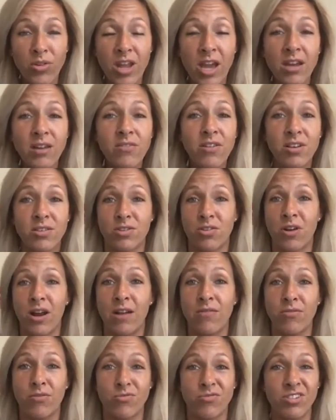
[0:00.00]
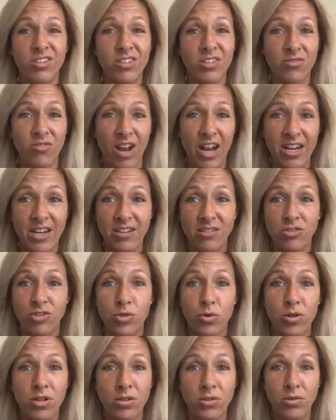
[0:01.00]
None of us are ever really ready to
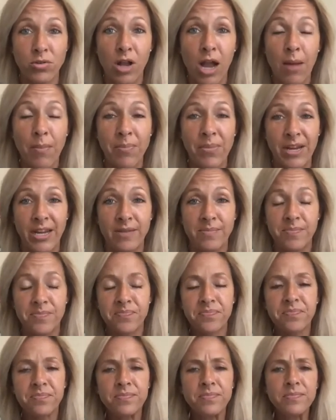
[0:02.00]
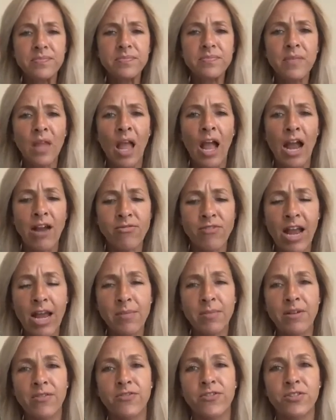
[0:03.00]
join a new company. I
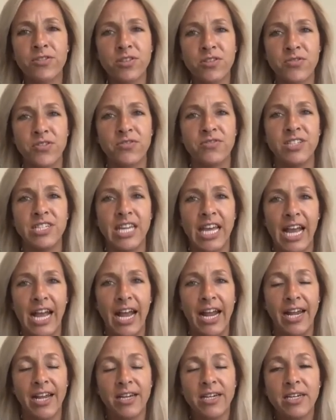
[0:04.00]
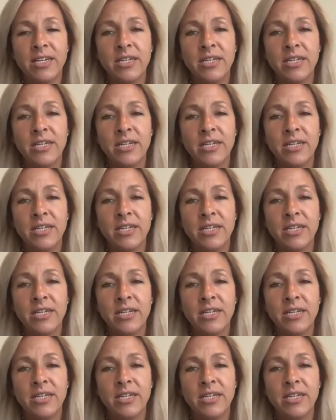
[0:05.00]
ran my first 50K.